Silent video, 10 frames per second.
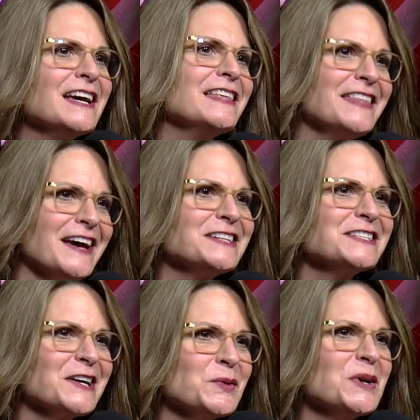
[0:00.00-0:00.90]

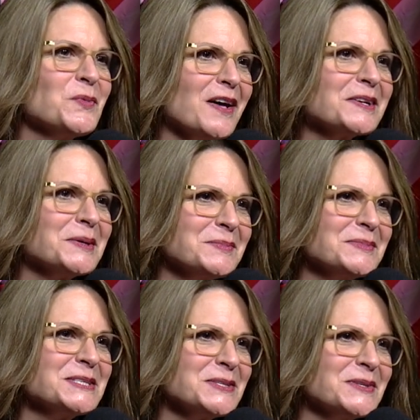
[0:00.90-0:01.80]
that we welcome
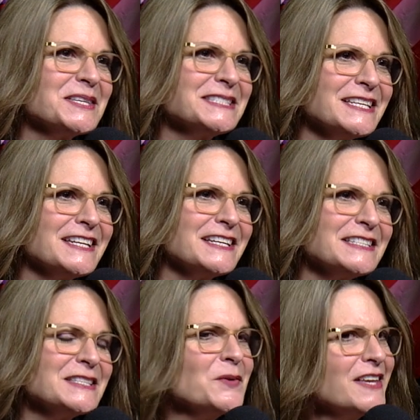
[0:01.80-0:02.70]
to the city.
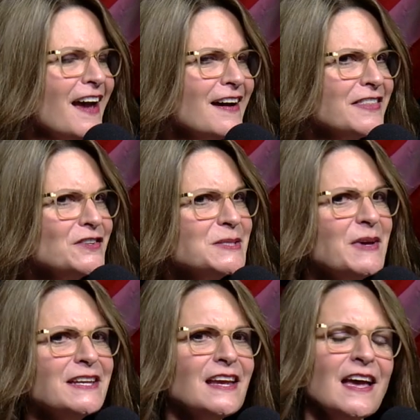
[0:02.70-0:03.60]
So yeah, there's been